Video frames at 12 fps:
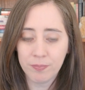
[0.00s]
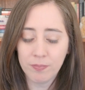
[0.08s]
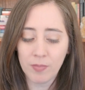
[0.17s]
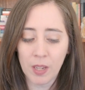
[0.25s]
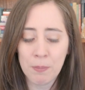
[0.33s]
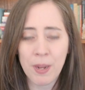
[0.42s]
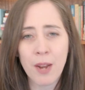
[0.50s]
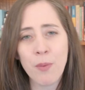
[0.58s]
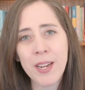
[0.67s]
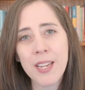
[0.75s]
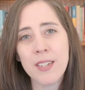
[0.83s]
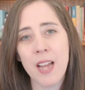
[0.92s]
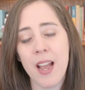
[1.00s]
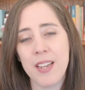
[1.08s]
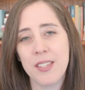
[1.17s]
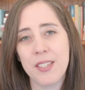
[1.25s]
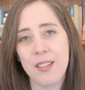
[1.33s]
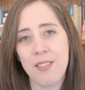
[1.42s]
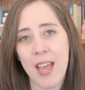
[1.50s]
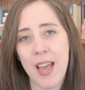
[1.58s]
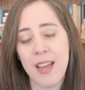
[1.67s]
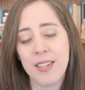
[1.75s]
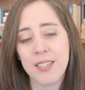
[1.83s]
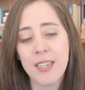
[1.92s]
But I recognized
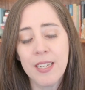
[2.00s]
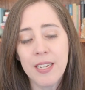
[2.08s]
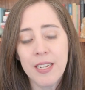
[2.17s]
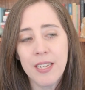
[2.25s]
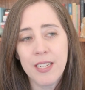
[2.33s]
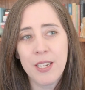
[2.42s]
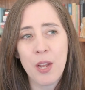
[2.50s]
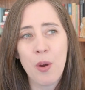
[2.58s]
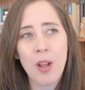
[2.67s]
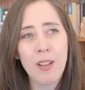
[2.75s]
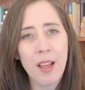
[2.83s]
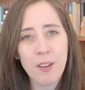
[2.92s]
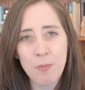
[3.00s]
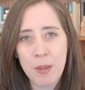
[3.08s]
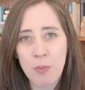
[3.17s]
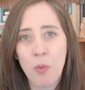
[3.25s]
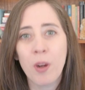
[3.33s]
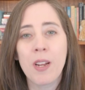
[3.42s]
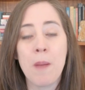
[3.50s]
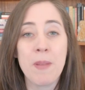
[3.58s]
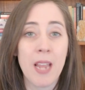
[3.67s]
that, a lot of people were coming out